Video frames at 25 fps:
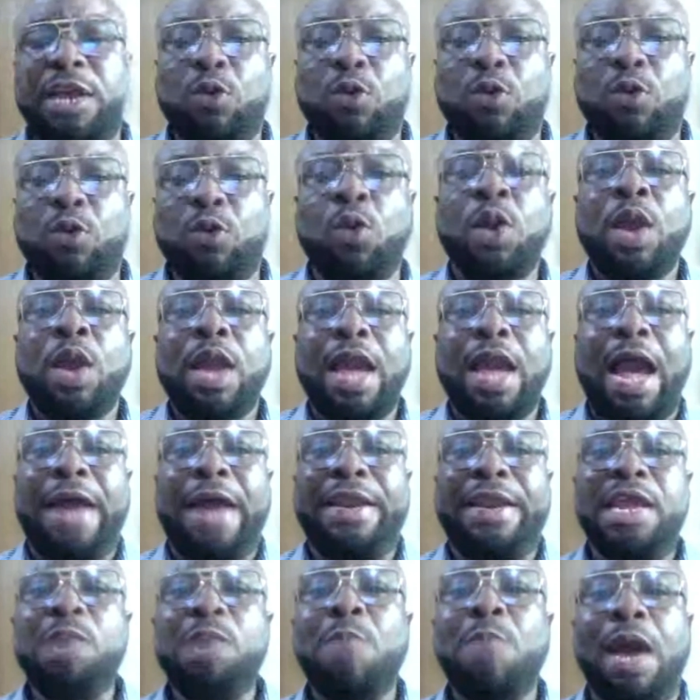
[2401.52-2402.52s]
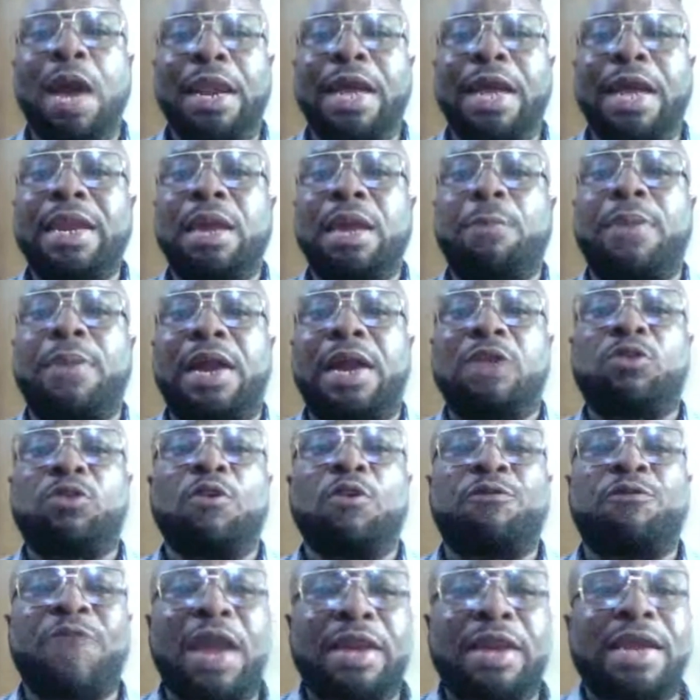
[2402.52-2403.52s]
and him and Anambra to find
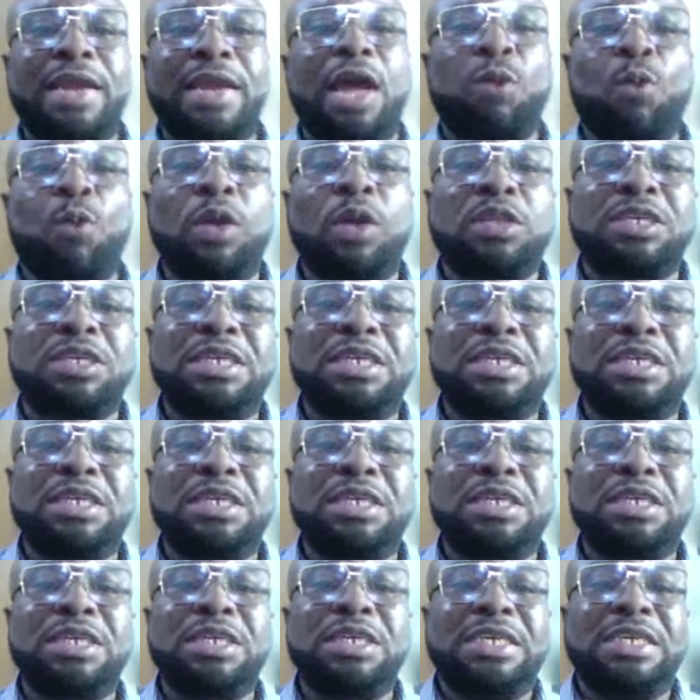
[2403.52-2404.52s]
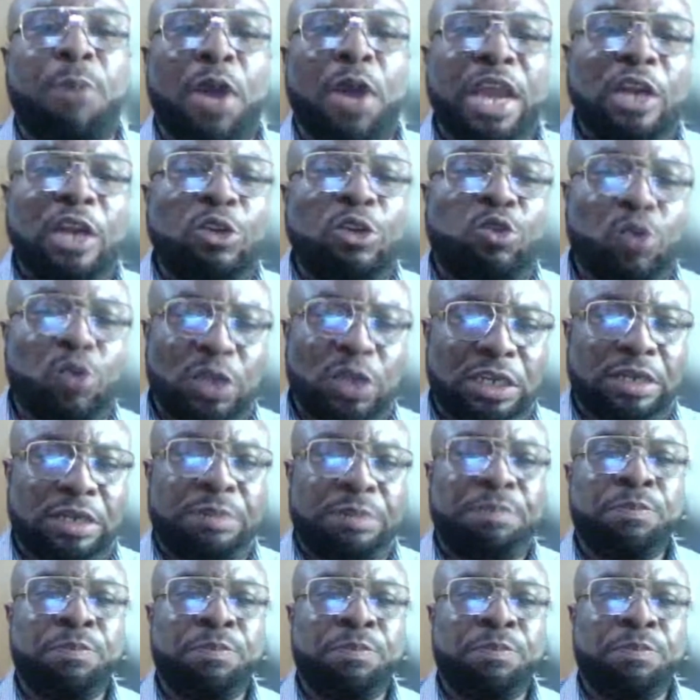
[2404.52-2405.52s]
out what is a boy doing
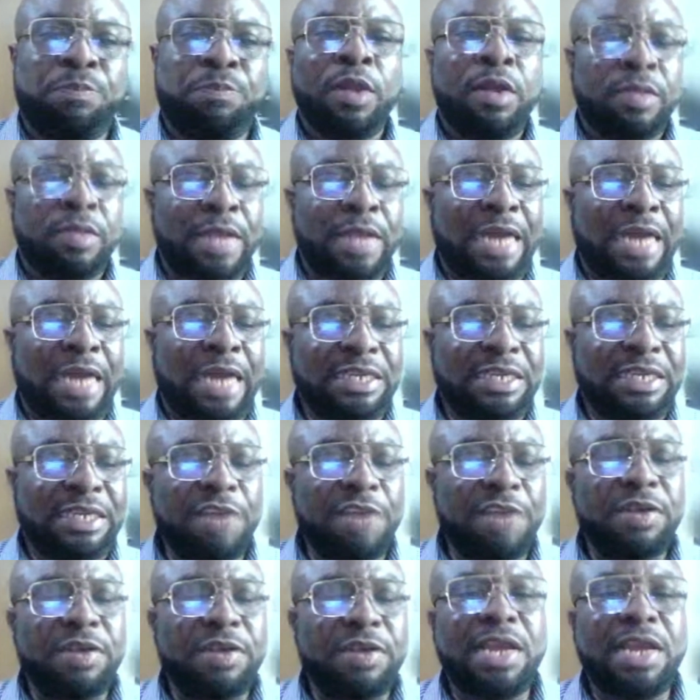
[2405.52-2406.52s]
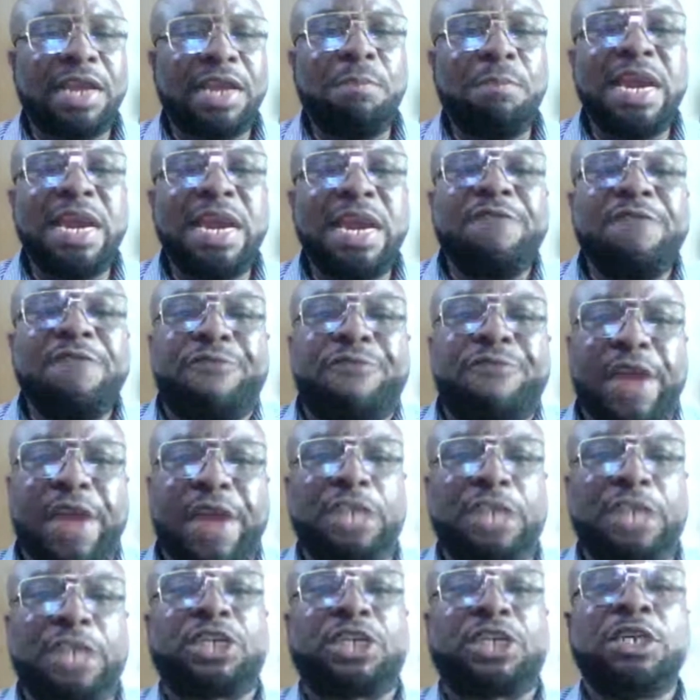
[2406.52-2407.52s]
that is giving them leverage
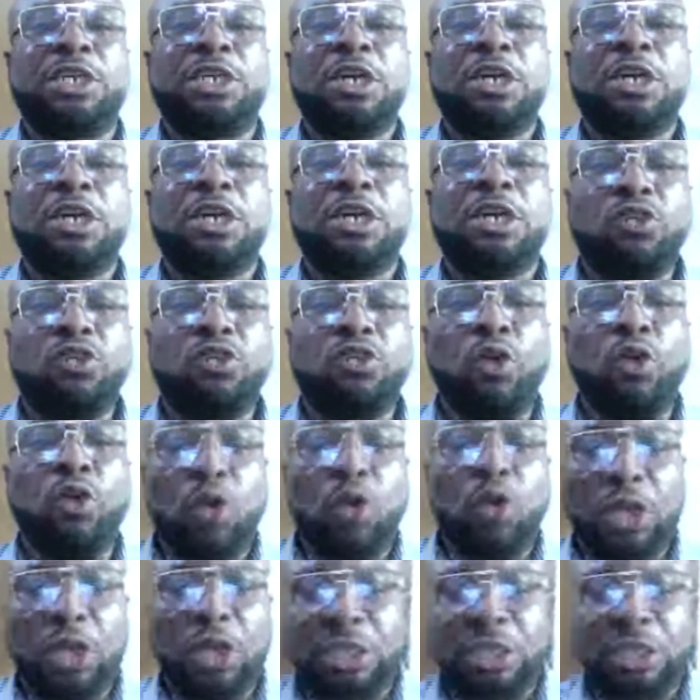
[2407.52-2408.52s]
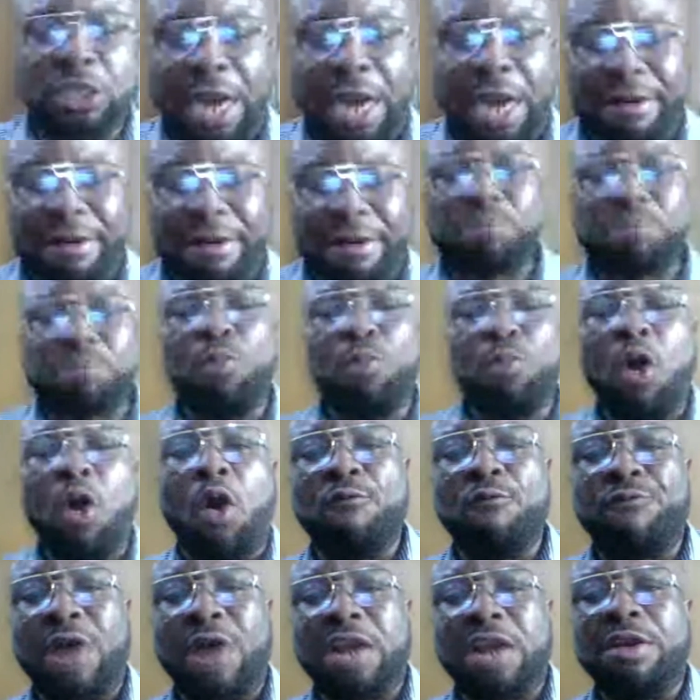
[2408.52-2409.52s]
to generate more
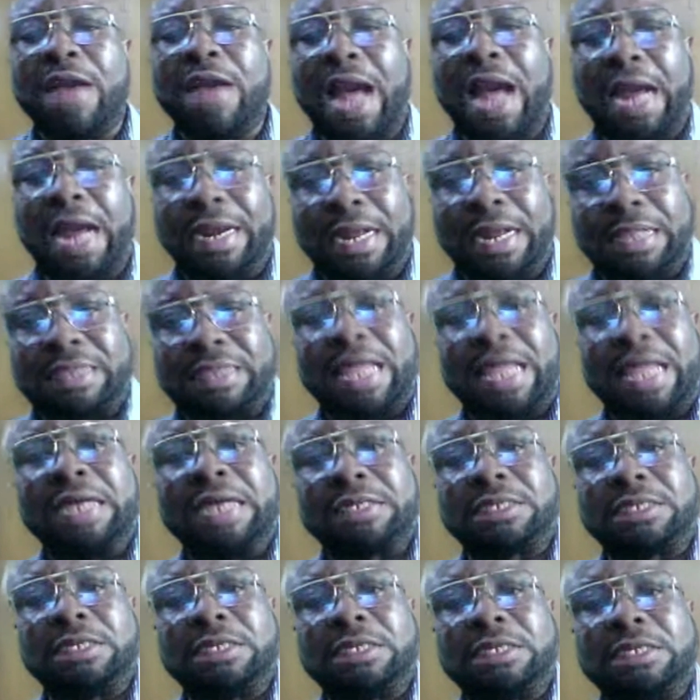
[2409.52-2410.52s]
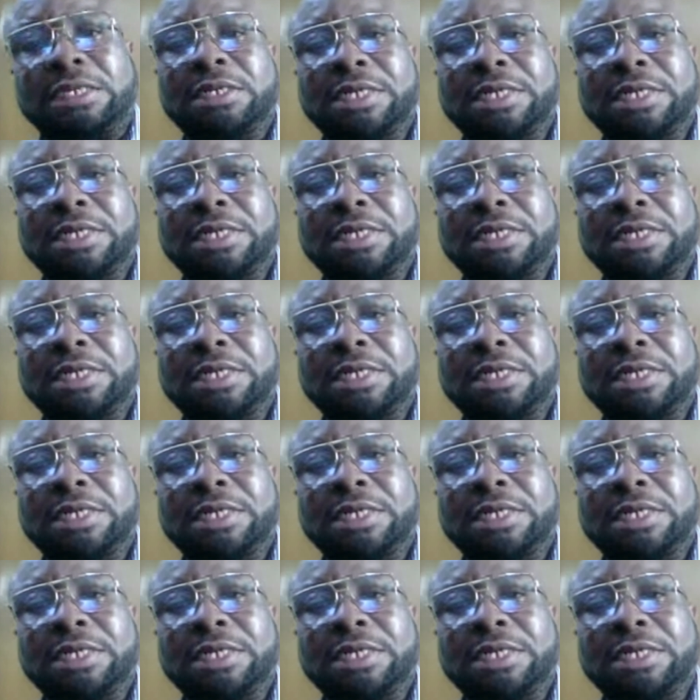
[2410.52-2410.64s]
value-added tax in